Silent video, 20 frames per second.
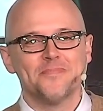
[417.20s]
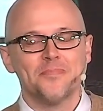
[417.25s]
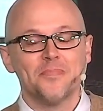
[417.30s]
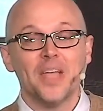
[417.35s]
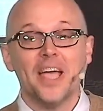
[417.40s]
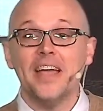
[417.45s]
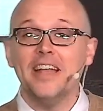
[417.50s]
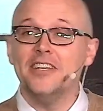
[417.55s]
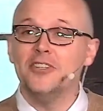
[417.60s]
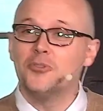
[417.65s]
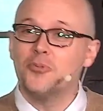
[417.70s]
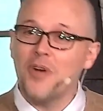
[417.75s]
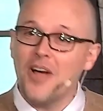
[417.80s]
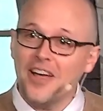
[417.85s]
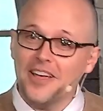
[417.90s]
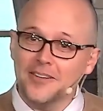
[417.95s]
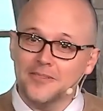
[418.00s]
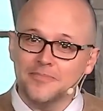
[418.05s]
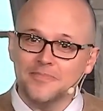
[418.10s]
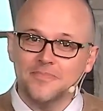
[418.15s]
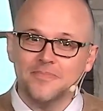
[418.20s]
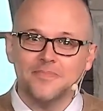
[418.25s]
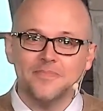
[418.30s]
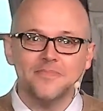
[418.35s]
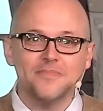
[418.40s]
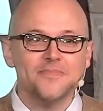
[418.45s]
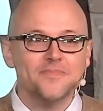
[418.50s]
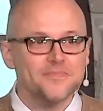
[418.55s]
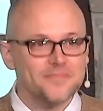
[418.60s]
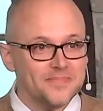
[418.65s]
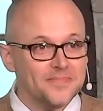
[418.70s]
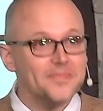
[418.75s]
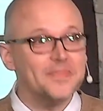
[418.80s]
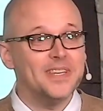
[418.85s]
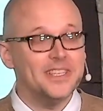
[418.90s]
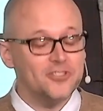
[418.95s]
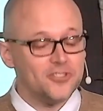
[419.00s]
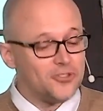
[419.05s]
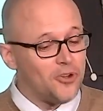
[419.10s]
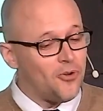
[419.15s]
And he's right.
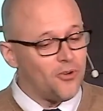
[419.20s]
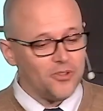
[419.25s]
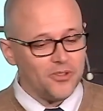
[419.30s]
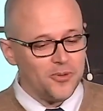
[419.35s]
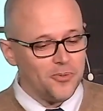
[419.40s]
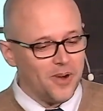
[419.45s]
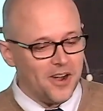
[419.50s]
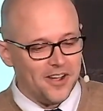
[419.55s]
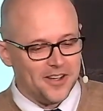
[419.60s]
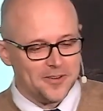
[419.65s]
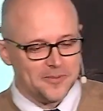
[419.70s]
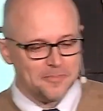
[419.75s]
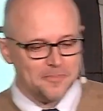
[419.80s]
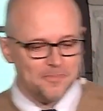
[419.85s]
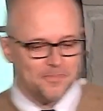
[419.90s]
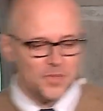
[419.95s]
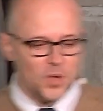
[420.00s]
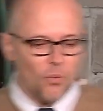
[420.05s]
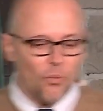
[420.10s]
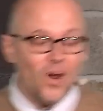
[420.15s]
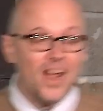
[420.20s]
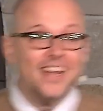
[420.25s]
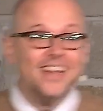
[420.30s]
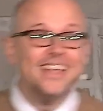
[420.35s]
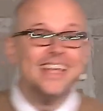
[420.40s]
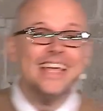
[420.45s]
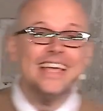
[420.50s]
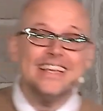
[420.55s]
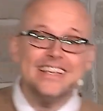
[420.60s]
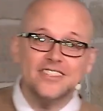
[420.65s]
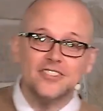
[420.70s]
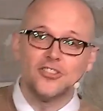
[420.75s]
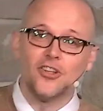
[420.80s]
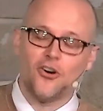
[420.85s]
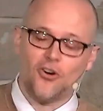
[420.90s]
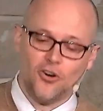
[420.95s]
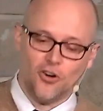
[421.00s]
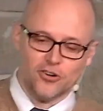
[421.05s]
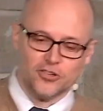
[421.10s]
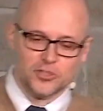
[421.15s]
He's totally right. Waiting is the
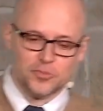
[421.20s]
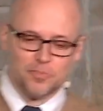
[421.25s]
hardest